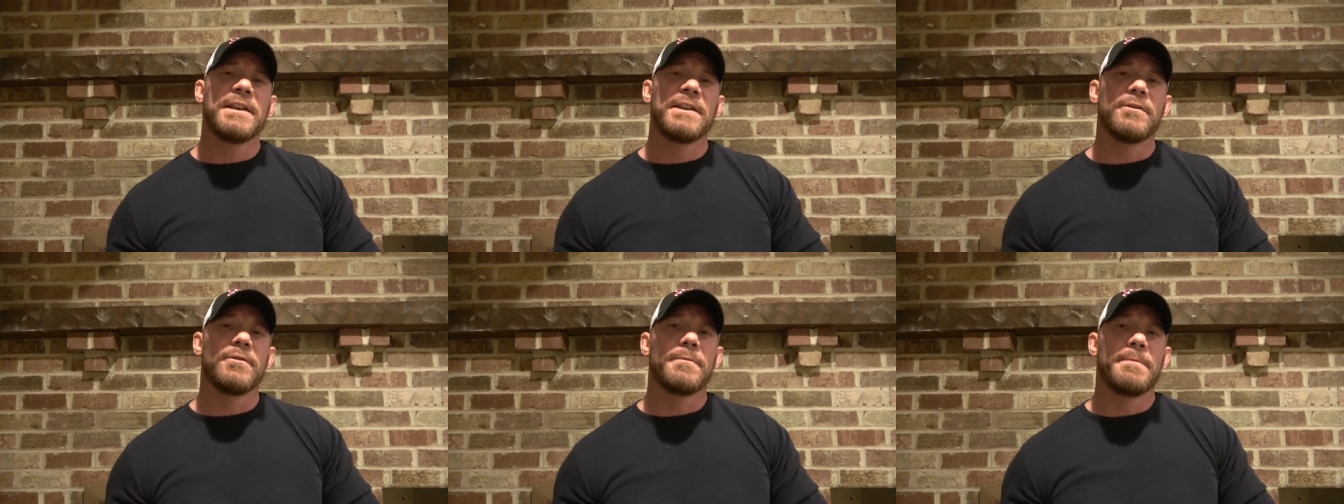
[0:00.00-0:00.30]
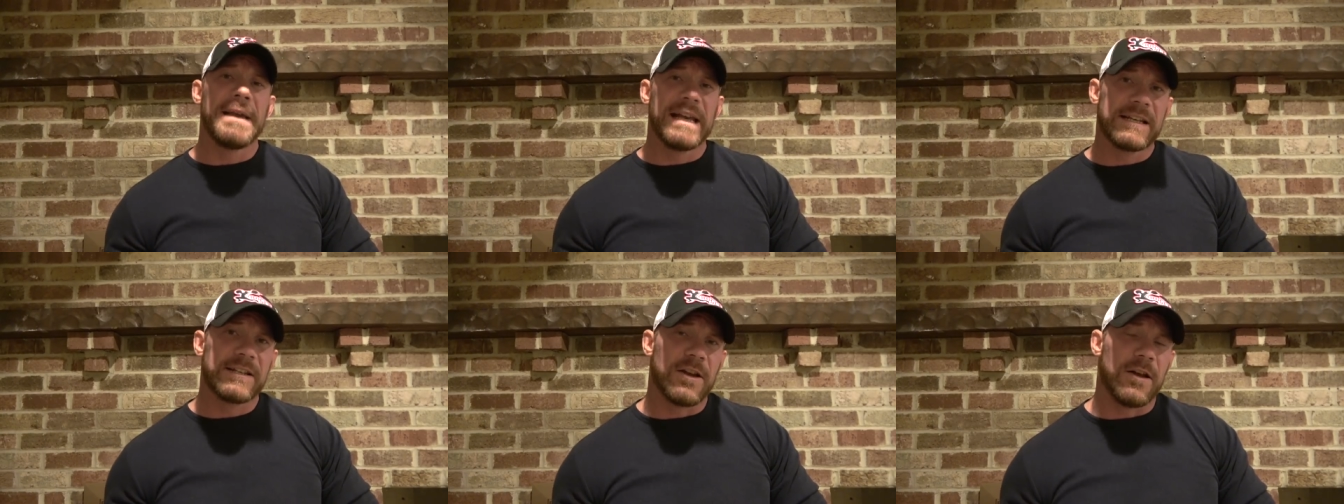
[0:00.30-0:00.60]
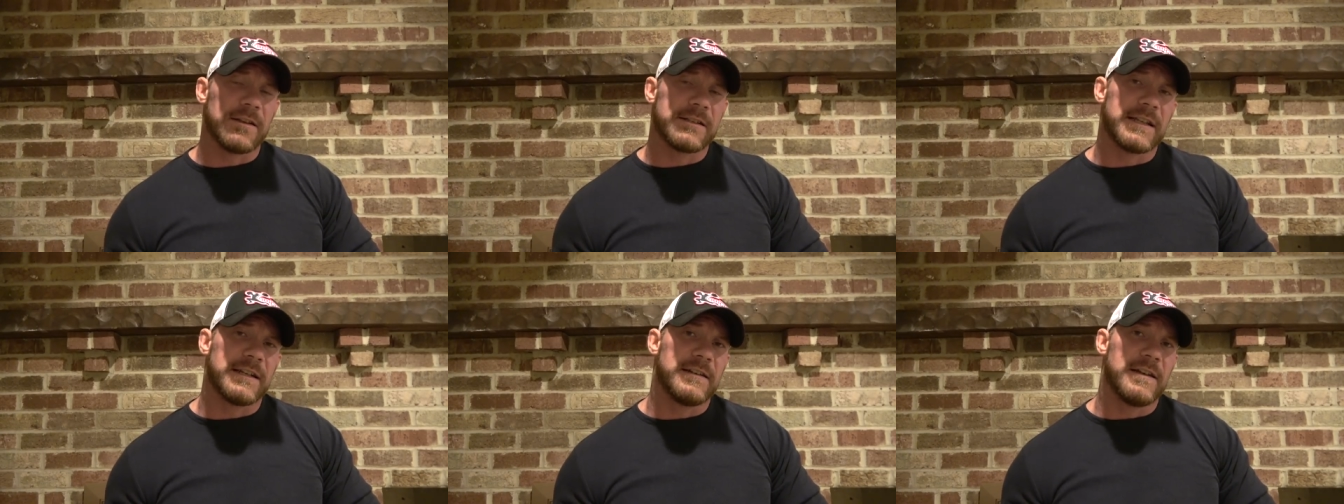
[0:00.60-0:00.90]
you would be
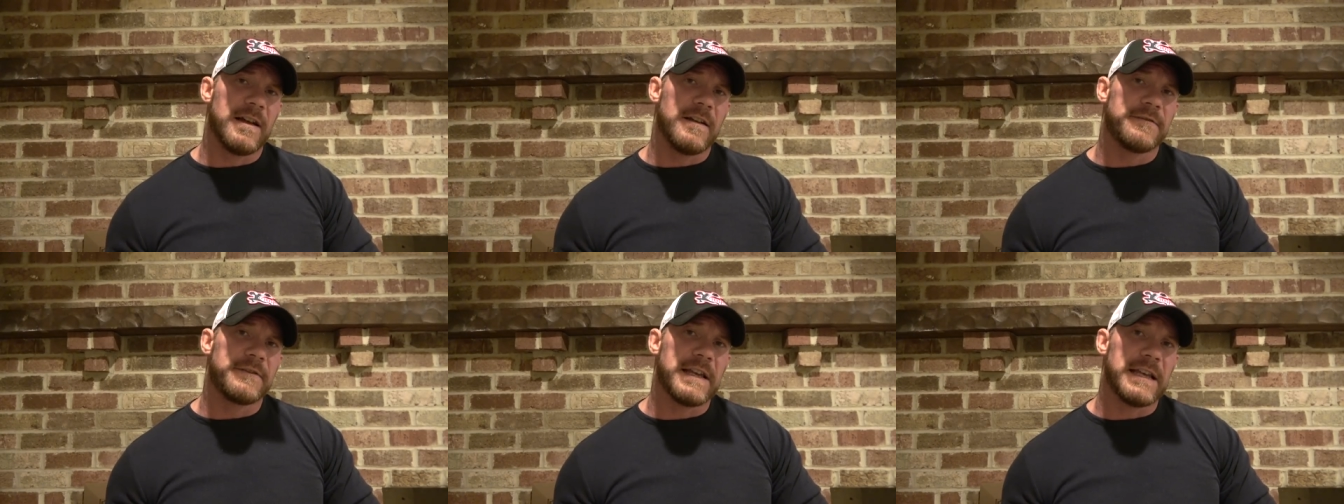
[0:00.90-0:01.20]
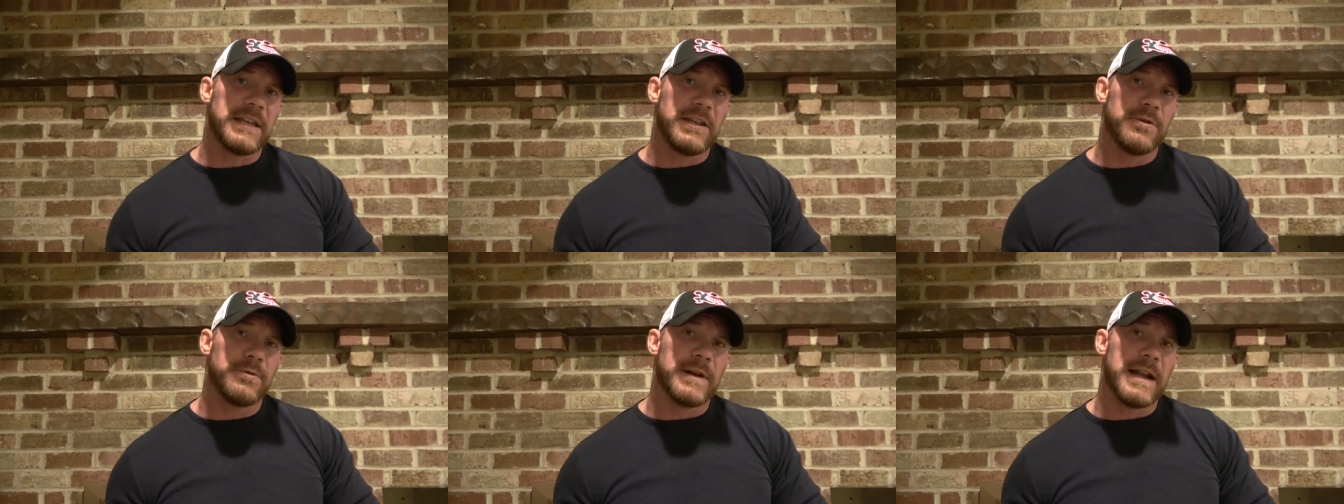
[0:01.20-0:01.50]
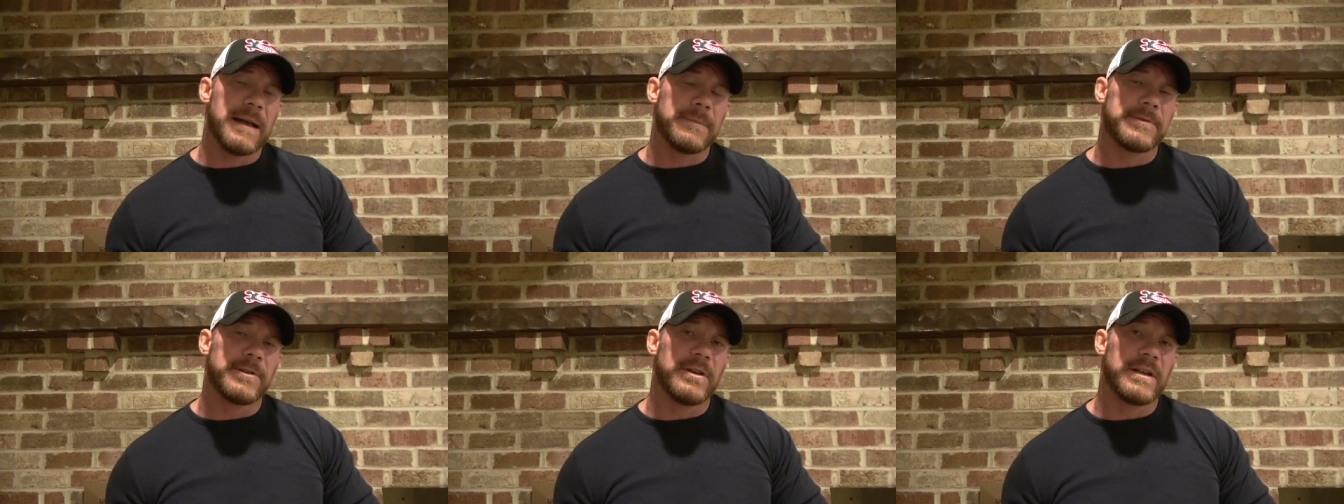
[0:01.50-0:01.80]
exhausted enough that you would
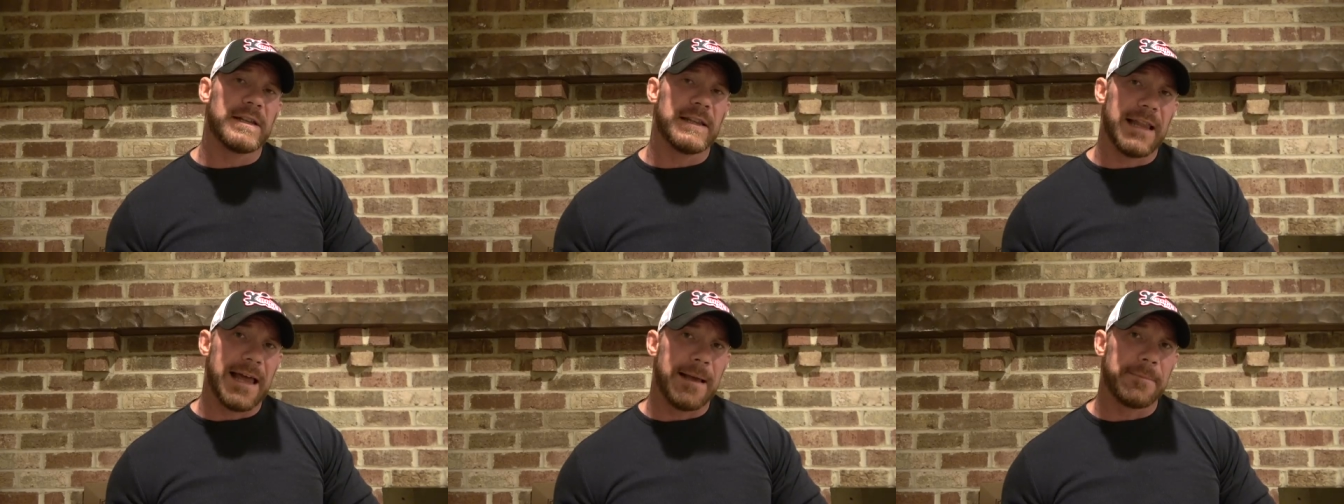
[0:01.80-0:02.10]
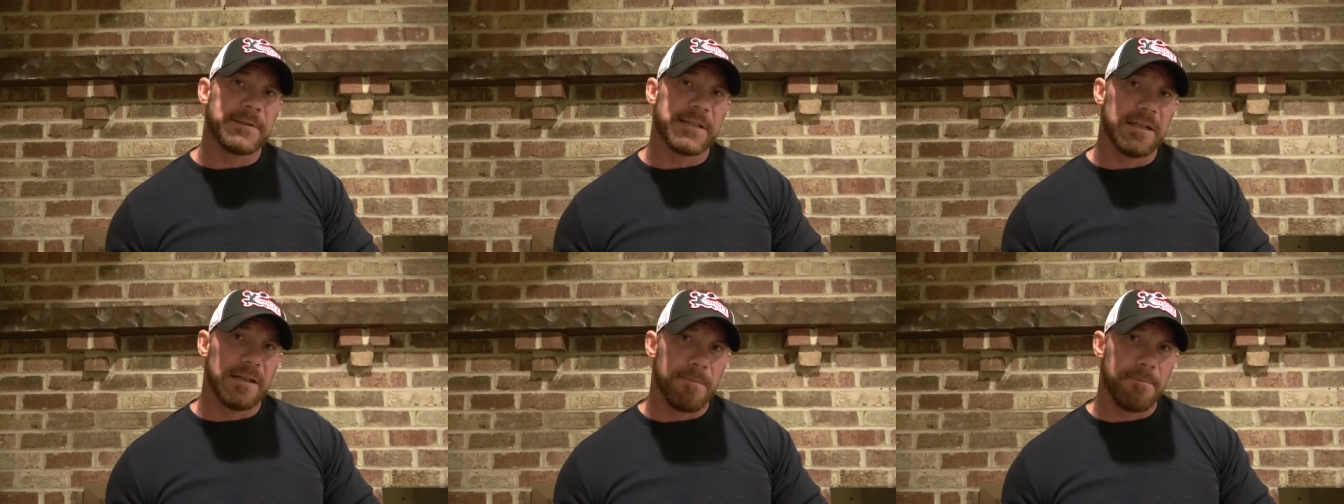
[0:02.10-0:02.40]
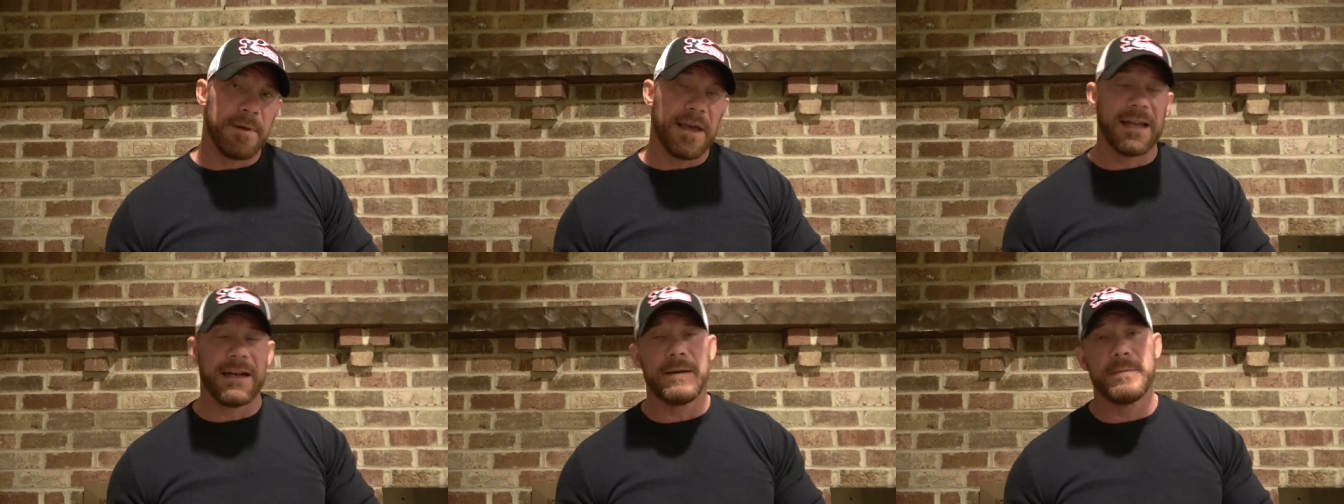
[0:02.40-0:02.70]
absolutely collapse in the
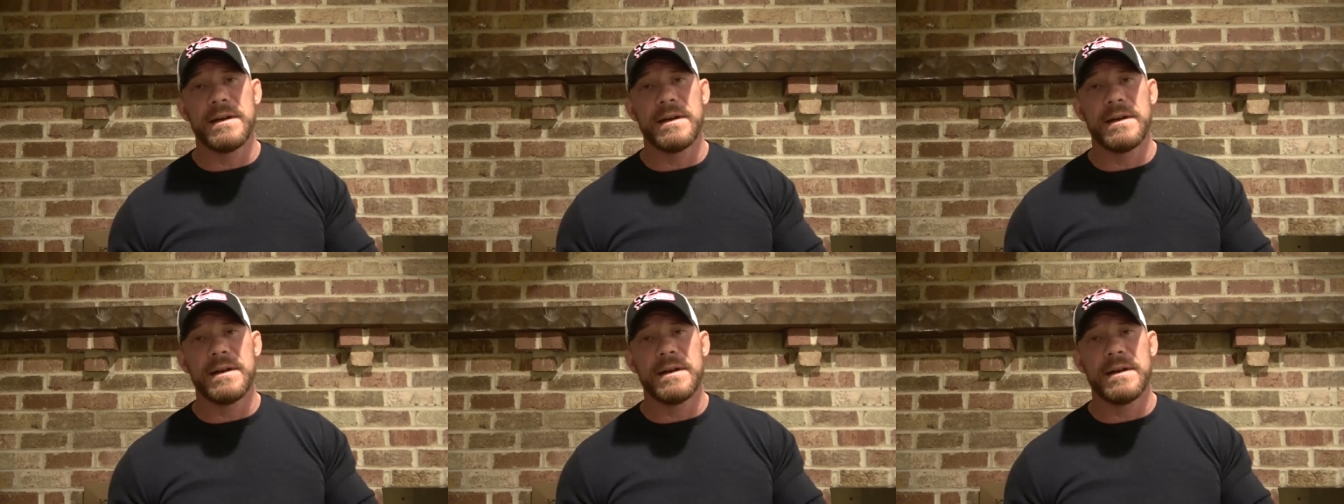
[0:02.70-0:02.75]
bed.